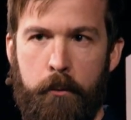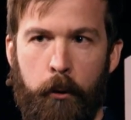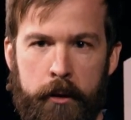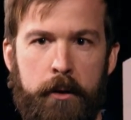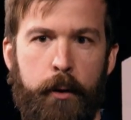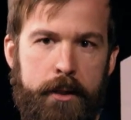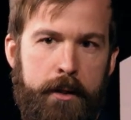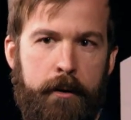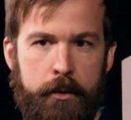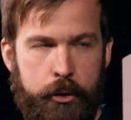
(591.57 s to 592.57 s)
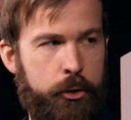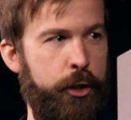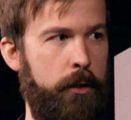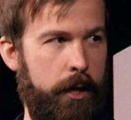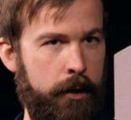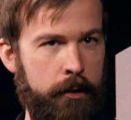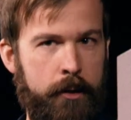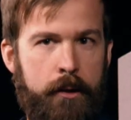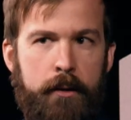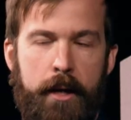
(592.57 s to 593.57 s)
the work that you guys did around Chinchilla
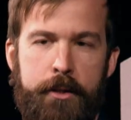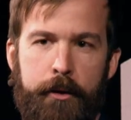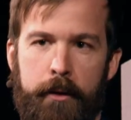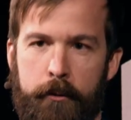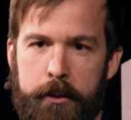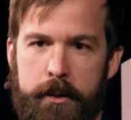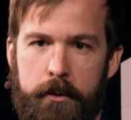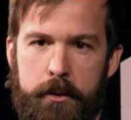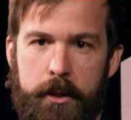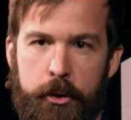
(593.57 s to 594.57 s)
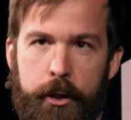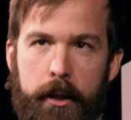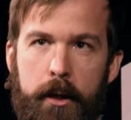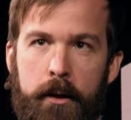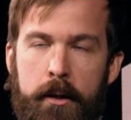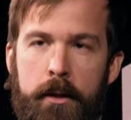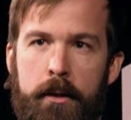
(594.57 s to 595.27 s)
last year, I think was such an